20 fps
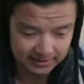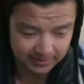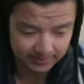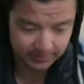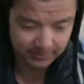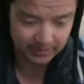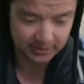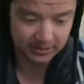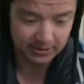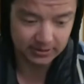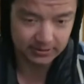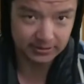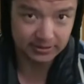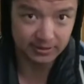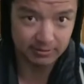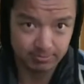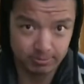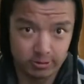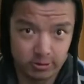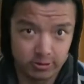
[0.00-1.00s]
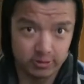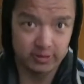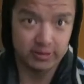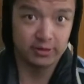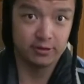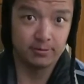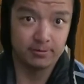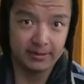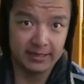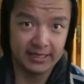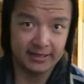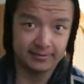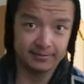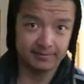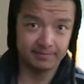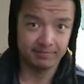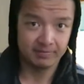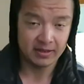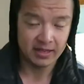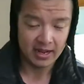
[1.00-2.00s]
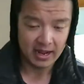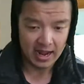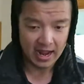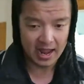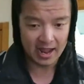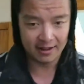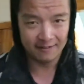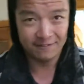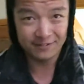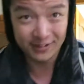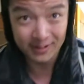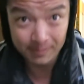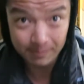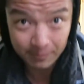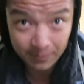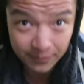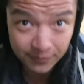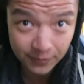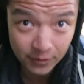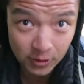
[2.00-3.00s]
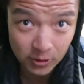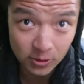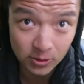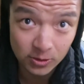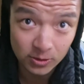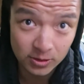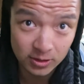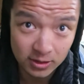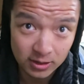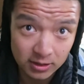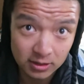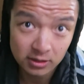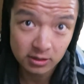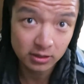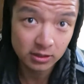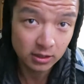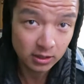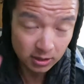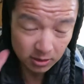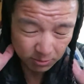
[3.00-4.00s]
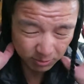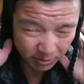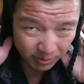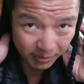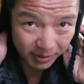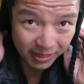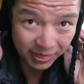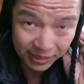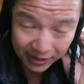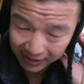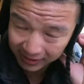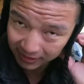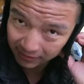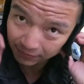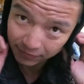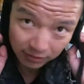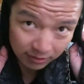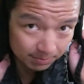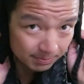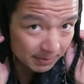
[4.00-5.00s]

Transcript: We're gonna go explore a little bit, have some food. What are we thinking of this